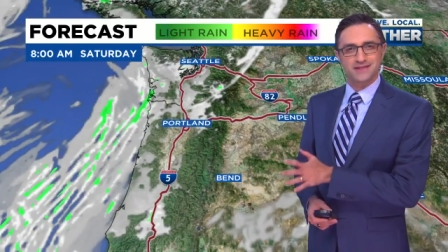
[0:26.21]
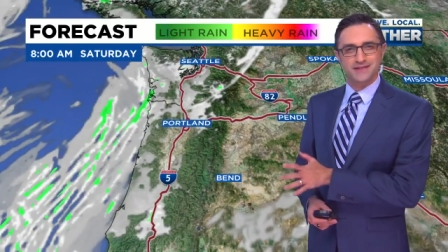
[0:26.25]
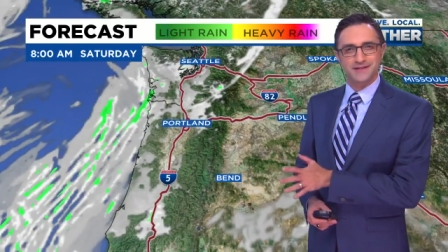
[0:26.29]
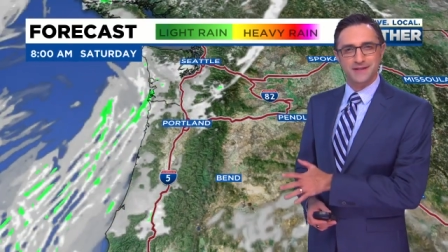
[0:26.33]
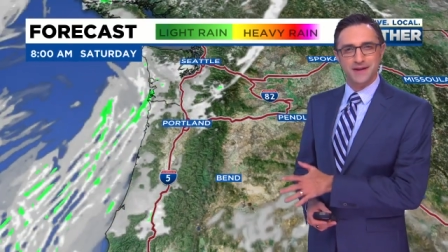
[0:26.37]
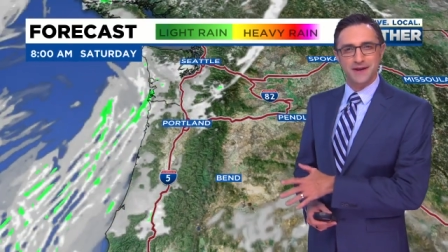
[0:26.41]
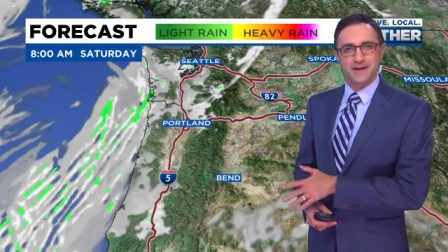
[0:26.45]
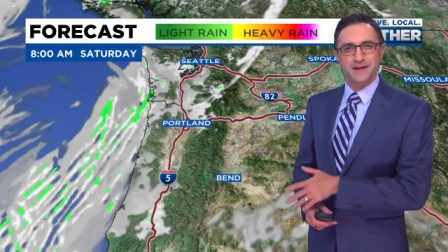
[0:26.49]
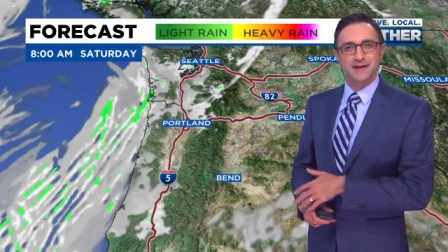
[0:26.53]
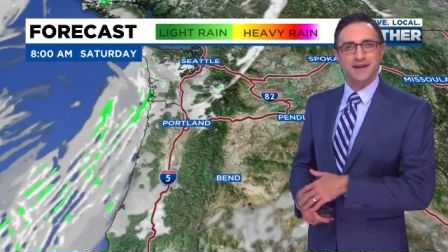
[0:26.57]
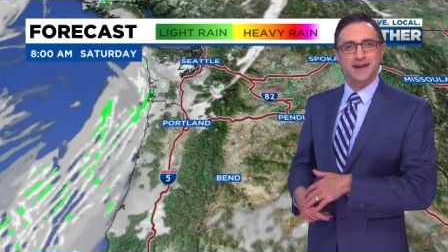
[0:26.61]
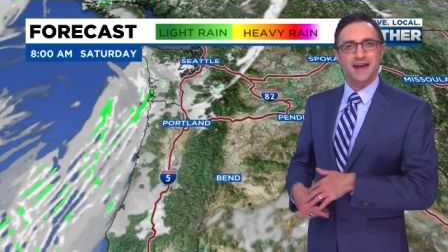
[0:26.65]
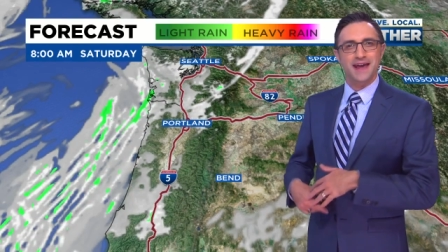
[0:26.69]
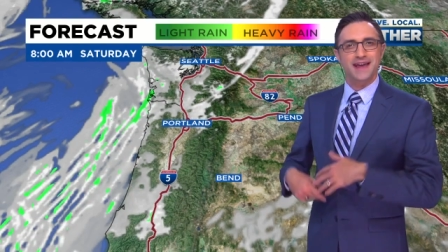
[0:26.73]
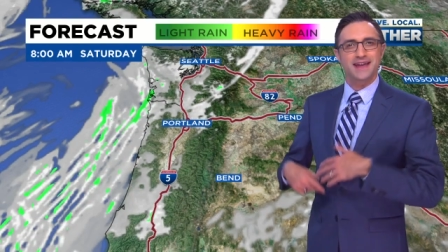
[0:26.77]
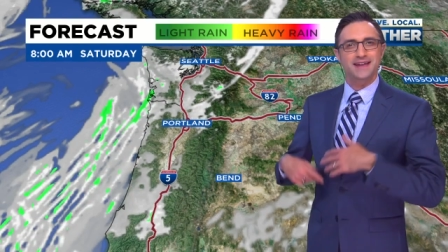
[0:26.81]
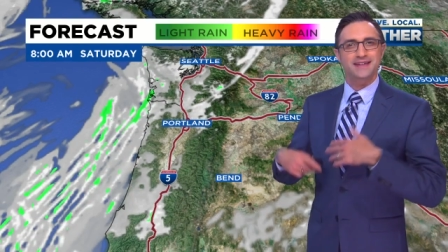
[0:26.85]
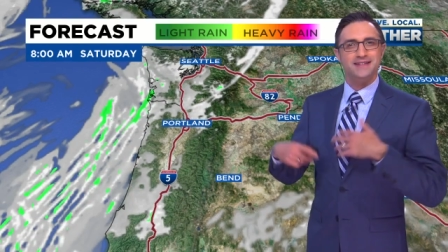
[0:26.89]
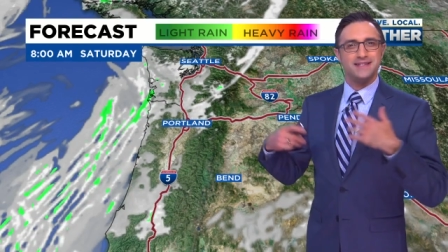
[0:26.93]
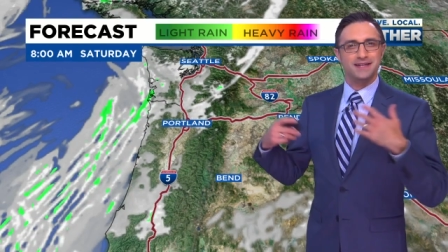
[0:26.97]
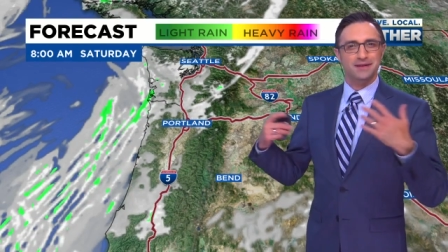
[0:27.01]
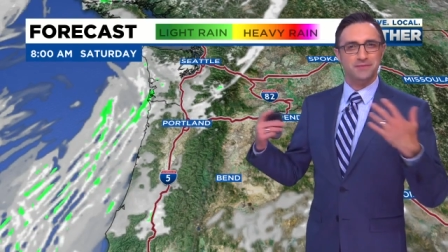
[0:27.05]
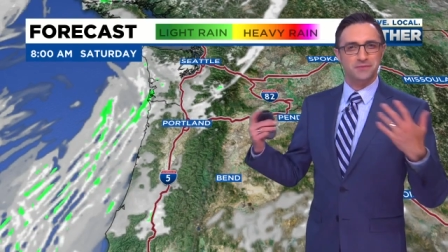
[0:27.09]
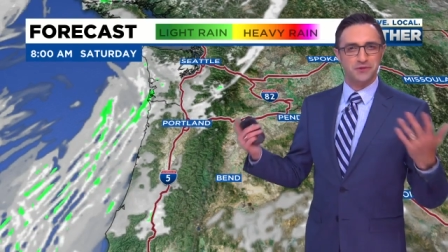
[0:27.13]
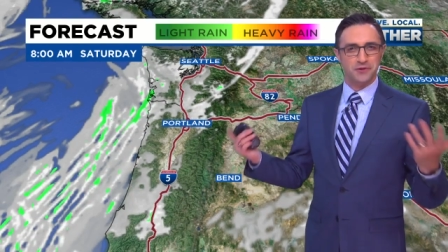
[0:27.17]
Sunday.
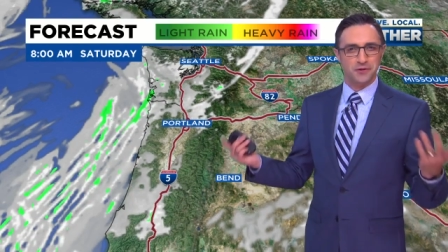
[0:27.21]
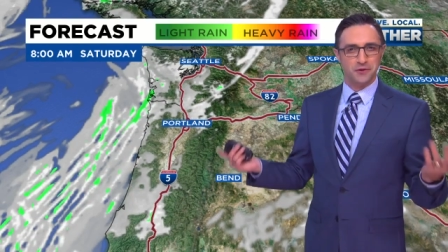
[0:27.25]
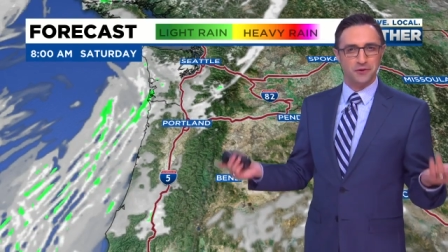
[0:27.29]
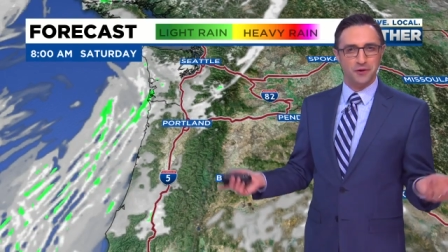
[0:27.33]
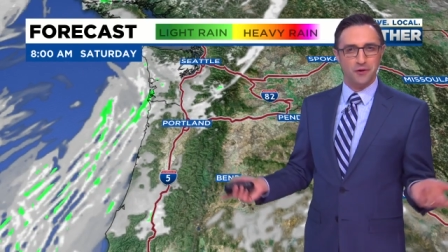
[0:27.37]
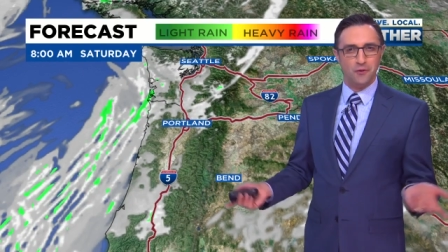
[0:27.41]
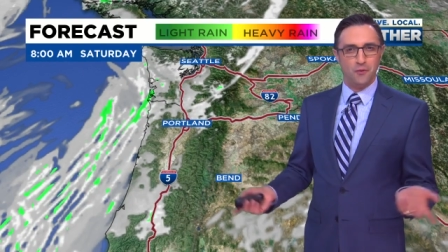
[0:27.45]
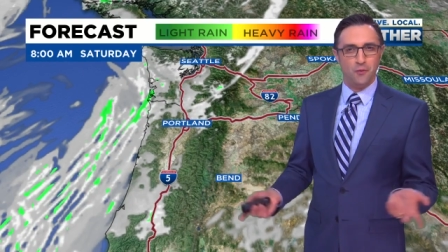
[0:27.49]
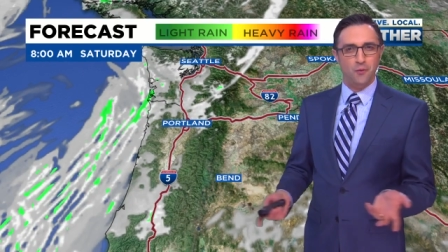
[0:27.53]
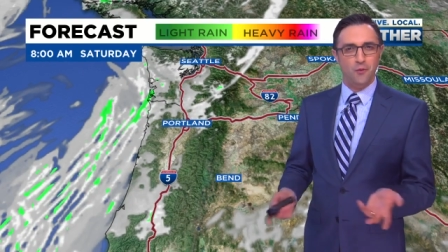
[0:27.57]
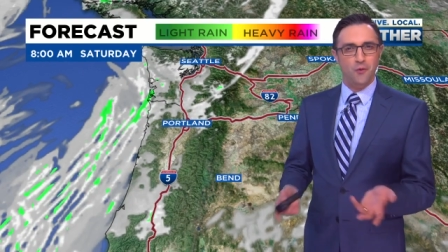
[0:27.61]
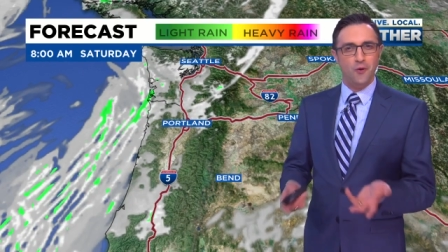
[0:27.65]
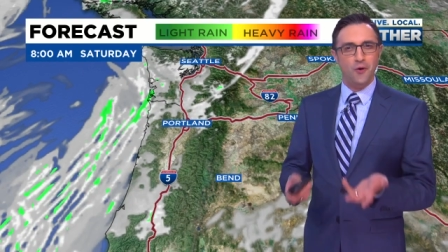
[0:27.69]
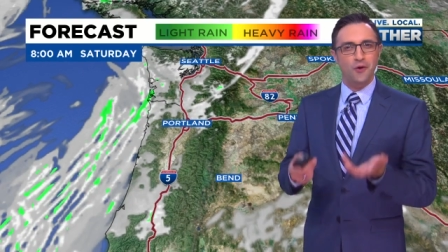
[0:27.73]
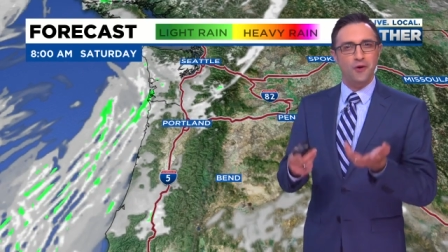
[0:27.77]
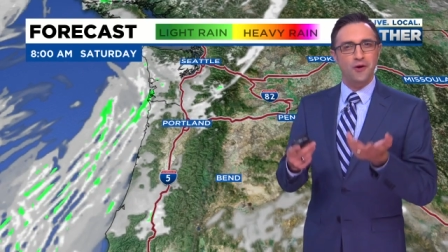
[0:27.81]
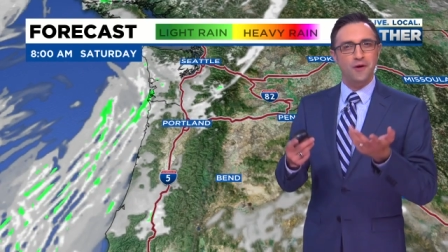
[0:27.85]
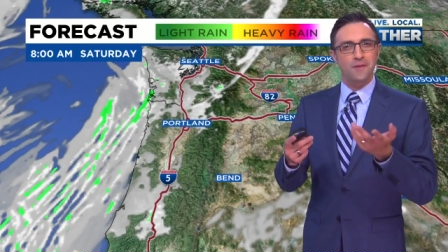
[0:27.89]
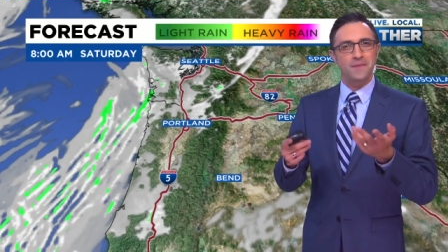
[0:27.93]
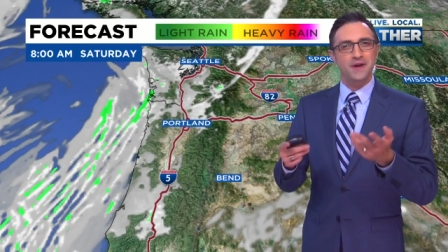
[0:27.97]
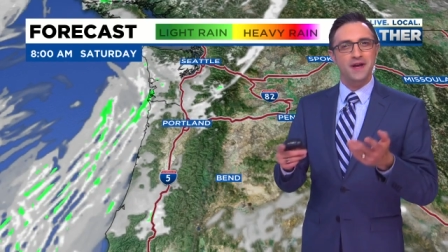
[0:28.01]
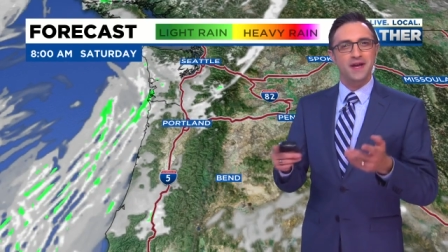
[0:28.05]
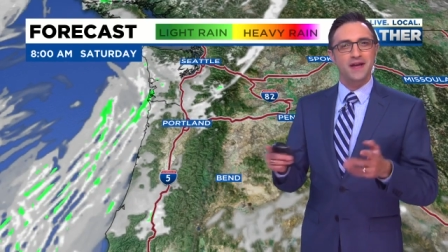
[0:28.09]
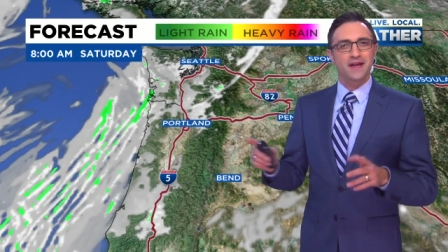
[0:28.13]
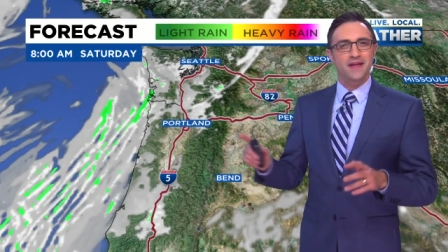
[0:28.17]
Temps are going to
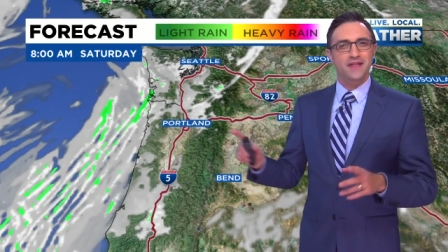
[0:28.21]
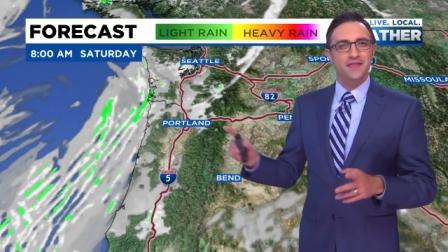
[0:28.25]
warm.